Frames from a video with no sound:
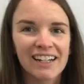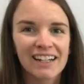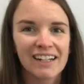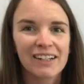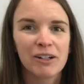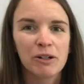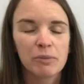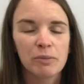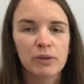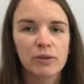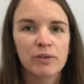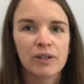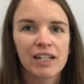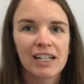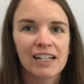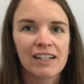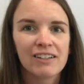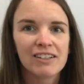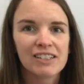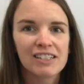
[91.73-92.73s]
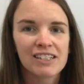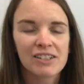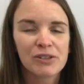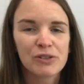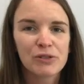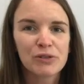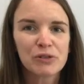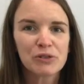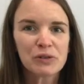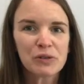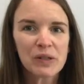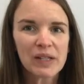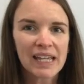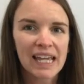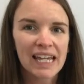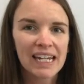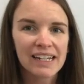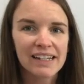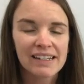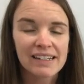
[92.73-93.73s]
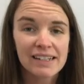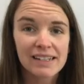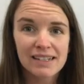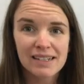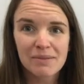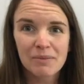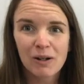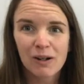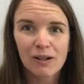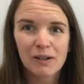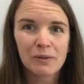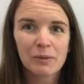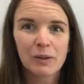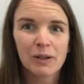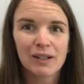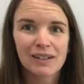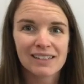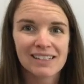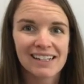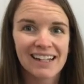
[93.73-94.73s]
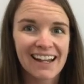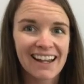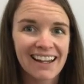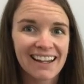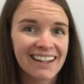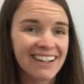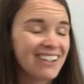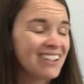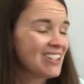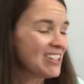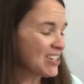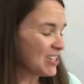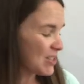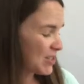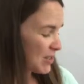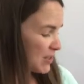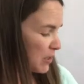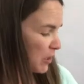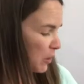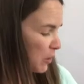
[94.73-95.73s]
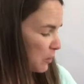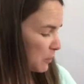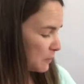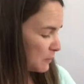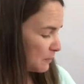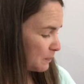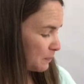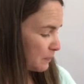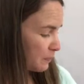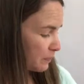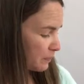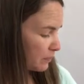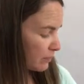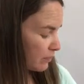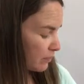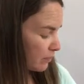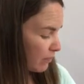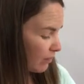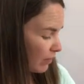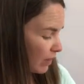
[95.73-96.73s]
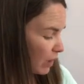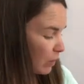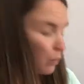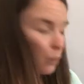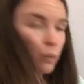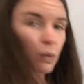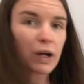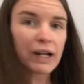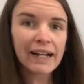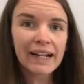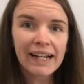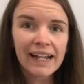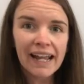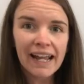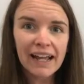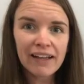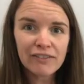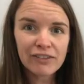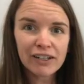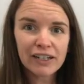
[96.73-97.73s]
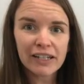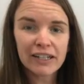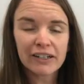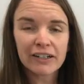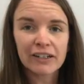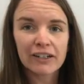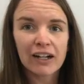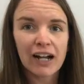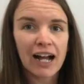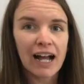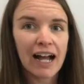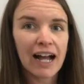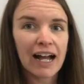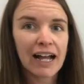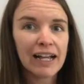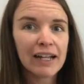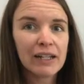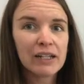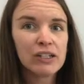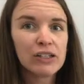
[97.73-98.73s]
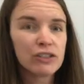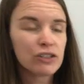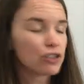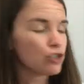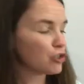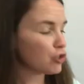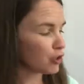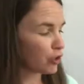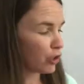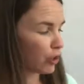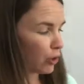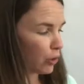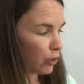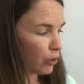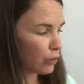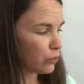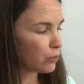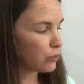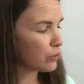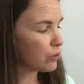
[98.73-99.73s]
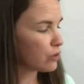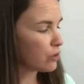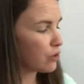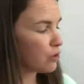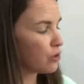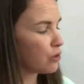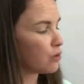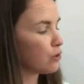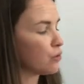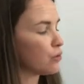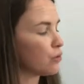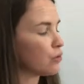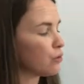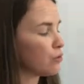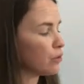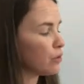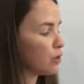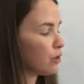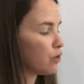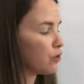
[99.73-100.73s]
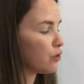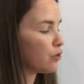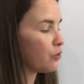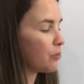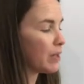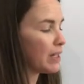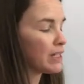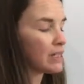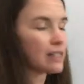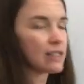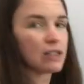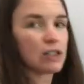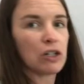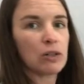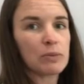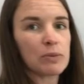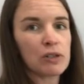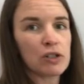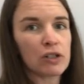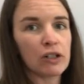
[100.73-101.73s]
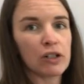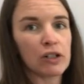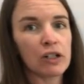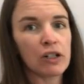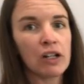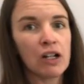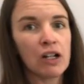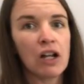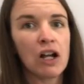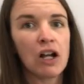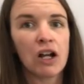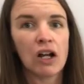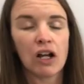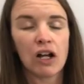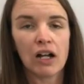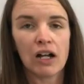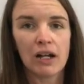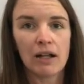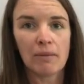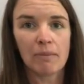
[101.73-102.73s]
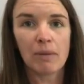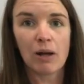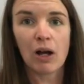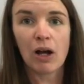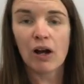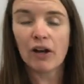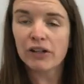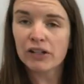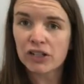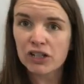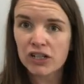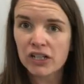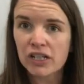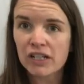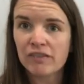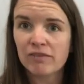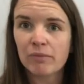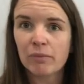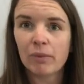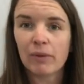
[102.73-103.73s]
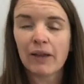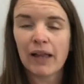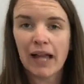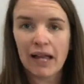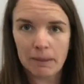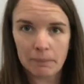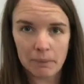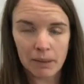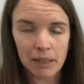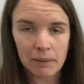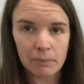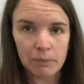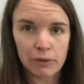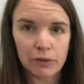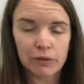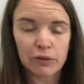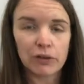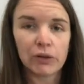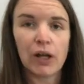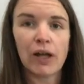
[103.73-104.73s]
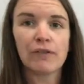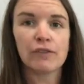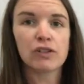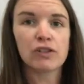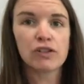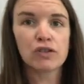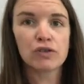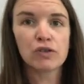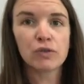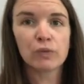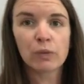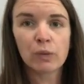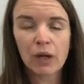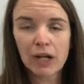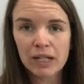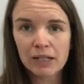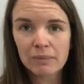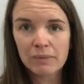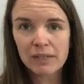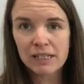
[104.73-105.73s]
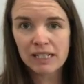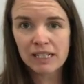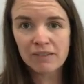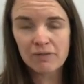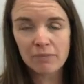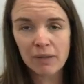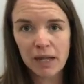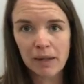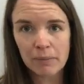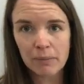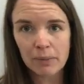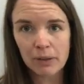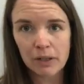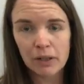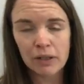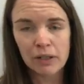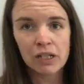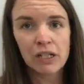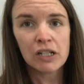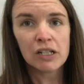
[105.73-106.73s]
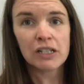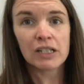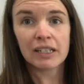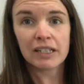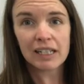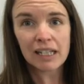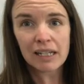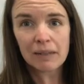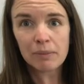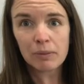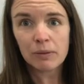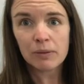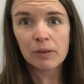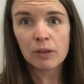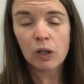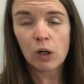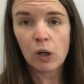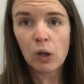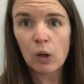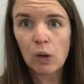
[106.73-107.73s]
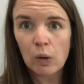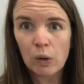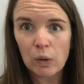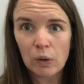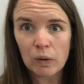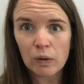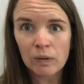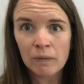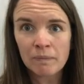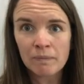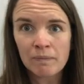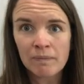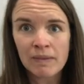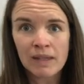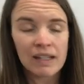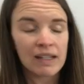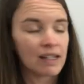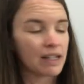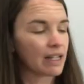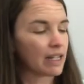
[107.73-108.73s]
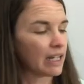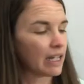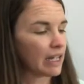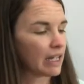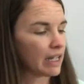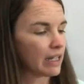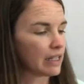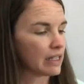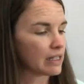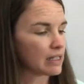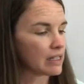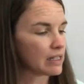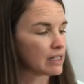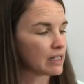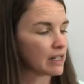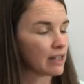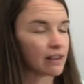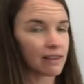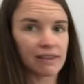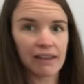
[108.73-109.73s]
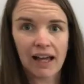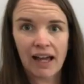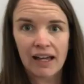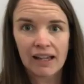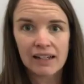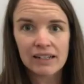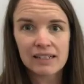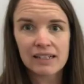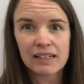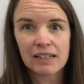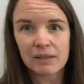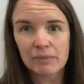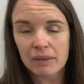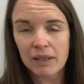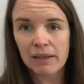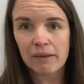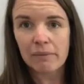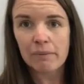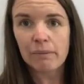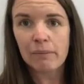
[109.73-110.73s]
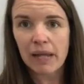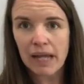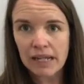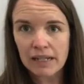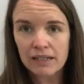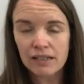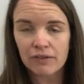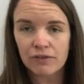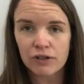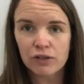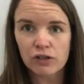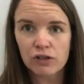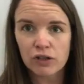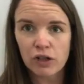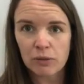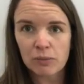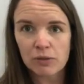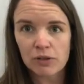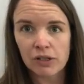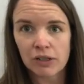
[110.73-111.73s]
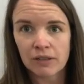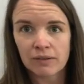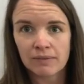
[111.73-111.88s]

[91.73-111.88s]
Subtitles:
I hope you're ready to get into some artwork today. So what I have here, I chose to do my sculpture on a sheet of black paper. You'll have to choose one piece of paper to keep whole, and that is going to be the base of your sculpture.